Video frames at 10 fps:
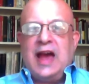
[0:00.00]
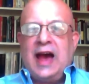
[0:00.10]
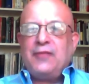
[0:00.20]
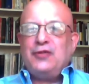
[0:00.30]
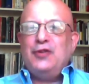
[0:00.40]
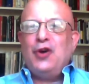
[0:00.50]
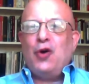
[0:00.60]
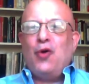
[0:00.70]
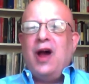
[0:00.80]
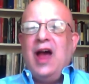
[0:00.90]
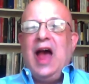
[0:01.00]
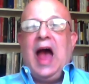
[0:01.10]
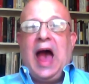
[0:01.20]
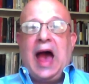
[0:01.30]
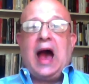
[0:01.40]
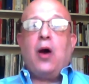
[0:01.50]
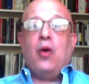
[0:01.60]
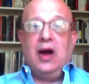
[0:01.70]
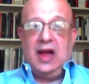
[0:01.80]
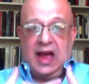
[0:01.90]
to know how
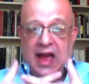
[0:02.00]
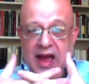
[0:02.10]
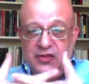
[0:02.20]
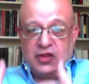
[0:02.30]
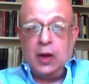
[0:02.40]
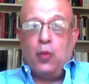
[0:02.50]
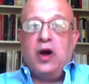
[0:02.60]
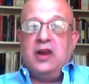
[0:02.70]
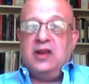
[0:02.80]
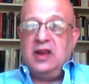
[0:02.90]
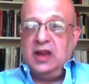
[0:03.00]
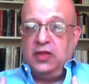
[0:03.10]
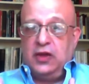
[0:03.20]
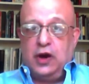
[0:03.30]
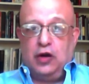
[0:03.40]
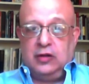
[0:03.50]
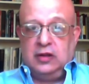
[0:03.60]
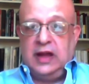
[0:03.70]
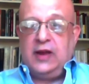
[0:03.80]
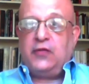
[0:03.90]
someone in their
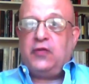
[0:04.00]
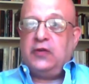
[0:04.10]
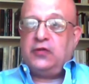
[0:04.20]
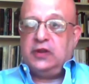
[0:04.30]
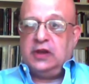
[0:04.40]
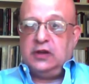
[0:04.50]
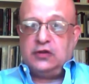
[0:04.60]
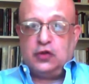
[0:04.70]
late 50s,